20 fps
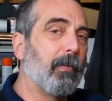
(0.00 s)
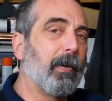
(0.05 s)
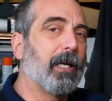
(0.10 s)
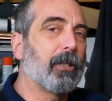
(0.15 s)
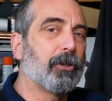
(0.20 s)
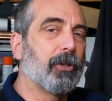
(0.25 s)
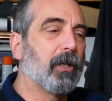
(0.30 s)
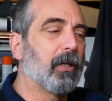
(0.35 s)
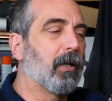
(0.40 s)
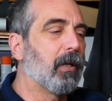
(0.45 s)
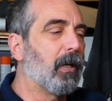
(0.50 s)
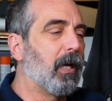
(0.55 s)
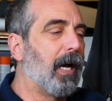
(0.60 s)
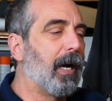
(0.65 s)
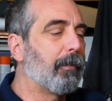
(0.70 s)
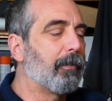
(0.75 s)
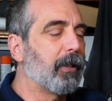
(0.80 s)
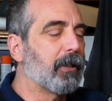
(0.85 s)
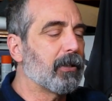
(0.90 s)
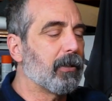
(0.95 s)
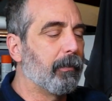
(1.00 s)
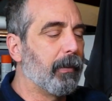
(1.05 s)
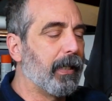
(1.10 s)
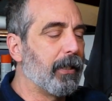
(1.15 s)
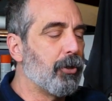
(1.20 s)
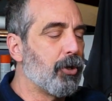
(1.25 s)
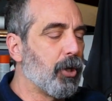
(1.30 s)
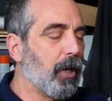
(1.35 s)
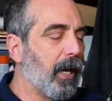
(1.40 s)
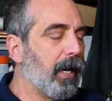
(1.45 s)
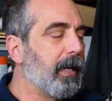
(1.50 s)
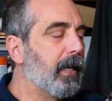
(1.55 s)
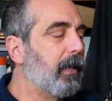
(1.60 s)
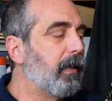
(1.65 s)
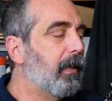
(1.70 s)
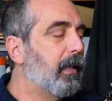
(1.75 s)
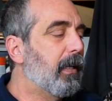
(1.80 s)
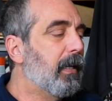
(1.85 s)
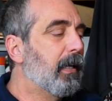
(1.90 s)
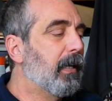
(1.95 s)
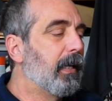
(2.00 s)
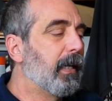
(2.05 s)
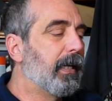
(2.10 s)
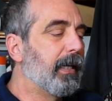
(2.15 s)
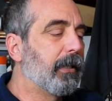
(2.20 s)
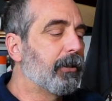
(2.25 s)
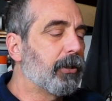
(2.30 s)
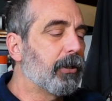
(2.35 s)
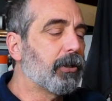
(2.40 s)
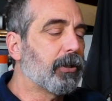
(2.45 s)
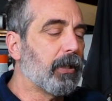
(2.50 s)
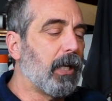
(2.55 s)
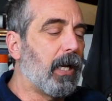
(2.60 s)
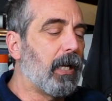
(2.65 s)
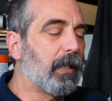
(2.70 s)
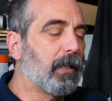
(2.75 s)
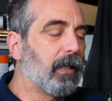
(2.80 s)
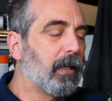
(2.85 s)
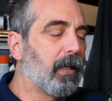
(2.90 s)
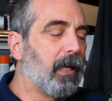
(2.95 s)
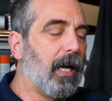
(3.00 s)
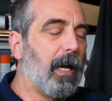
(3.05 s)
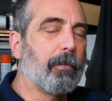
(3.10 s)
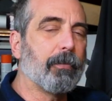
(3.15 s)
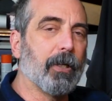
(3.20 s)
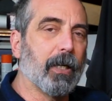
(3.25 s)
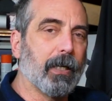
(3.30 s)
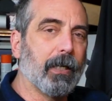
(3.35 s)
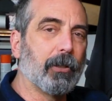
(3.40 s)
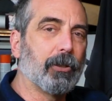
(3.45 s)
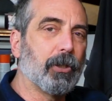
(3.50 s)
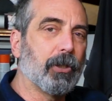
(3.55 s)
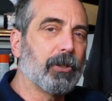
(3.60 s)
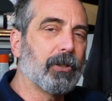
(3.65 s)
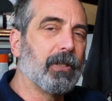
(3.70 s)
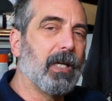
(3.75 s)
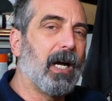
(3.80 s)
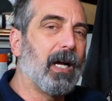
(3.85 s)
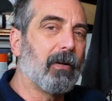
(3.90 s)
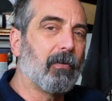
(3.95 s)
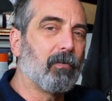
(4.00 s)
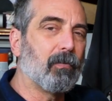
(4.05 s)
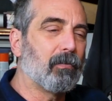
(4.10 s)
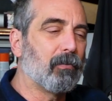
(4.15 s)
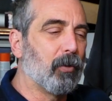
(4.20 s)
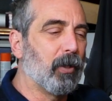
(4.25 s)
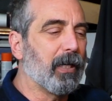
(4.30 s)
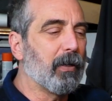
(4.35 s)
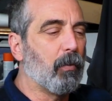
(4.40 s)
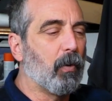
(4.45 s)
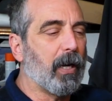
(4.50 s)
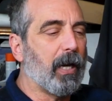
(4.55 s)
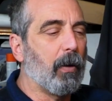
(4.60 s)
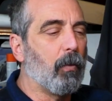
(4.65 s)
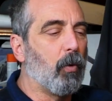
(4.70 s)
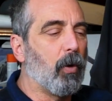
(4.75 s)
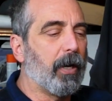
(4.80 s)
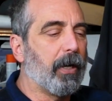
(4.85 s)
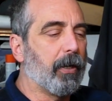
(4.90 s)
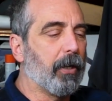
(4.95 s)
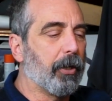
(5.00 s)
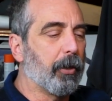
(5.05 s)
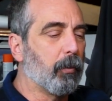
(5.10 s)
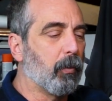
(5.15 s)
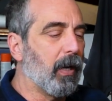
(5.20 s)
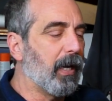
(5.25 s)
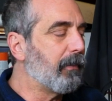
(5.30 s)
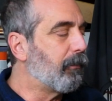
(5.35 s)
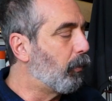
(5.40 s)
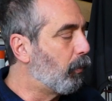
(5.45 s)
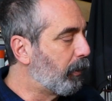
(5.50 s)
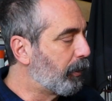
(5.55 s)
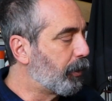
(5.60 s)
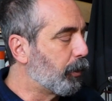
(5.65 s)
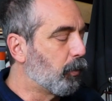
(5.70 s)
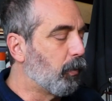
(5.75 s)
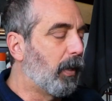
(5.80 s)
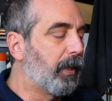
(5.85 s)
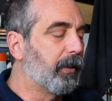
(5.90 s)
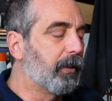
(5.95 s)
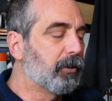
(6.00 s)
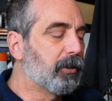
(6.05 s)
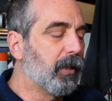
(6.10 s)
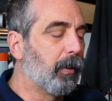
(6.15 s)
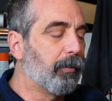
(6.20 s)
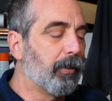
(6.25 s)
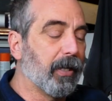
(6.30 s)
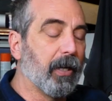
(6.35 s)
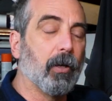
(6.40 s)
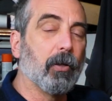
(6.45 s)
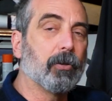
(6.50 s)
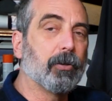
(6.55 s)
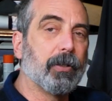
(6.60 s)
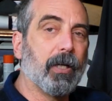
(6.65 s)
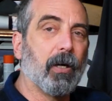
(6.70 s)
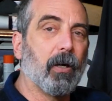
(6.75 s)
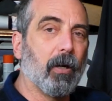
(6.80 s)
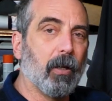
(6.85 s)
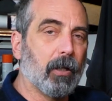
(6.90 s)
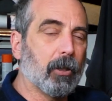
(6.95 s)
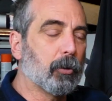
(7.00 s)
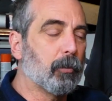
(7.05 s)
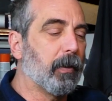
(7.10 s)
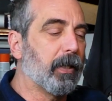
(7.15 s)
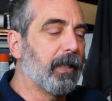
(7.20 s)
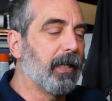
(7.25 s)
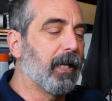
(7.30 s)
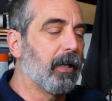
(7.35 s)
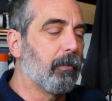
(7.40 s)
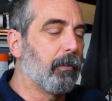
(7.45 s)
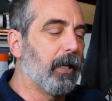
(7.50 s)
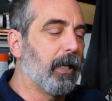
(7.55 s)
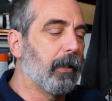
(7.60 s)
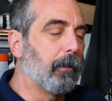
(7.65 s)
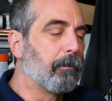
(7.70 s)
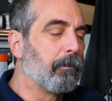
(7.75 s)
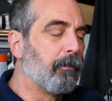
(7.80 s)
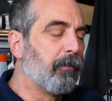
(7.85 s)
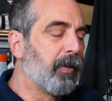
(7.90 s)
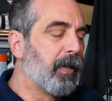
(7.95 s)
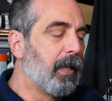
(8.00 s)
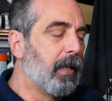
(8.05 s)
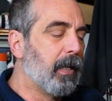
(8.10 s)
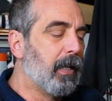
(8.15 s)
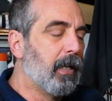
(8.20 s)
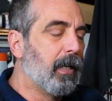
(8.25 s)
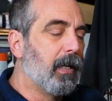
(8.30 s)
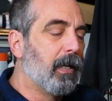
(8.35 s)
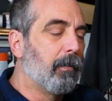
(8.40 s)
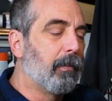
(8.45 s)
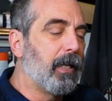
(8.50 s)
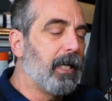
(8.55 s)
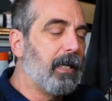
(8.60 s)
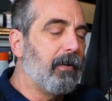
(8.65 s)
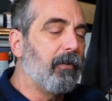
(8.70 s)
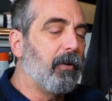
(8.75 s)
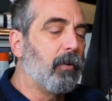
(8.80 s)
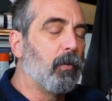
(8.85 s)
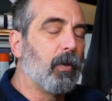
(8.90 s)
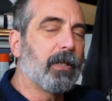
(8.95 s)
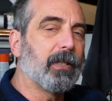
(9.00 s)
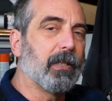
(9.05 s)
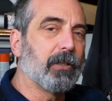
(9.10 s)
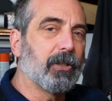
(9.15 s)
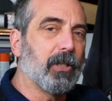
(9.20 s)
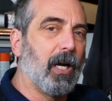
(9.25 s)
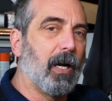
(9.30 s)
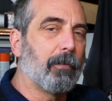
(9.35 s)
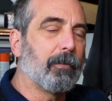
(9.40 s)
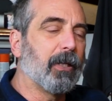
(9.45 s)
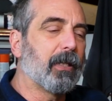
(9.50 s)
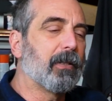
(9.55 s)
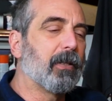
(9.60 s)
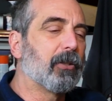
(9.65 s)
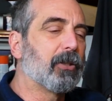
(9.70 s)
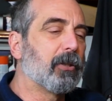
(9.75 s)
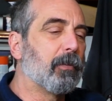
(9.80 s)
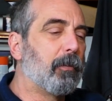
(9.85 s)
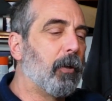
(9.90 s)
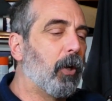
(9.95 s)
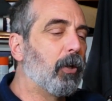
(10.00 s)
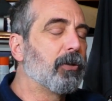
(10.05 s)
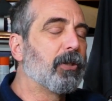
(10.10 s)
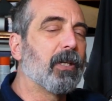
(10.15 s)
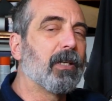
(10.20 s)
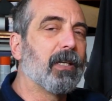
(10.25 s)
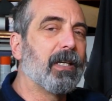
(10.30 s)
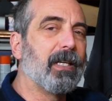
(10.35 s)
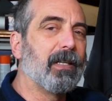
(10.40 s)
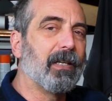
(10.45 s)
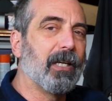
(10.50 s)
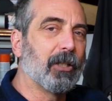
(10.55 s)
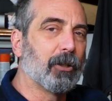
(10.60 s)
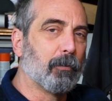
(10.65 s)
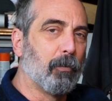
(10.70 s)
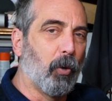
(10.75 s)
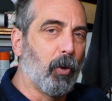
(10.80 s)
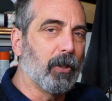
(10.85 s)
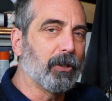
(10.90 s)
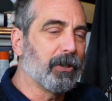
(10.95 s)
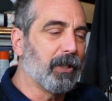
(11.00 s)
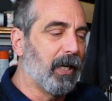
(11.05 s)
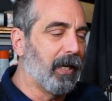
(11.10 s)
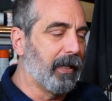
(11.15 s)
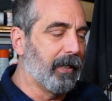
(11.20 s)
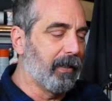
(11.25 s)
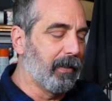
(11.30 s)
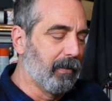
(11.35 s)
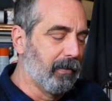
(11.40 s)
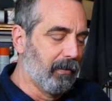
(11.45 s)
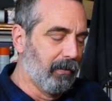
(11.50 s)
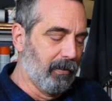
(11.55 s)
makes good little optics, are made in China, and it's a solid little optic. It's just not really what I wanted on the rifle, which is why there's something else there, and I'll explain that in a minute. But even with this optic, they're supposedly, it's bore-sighted.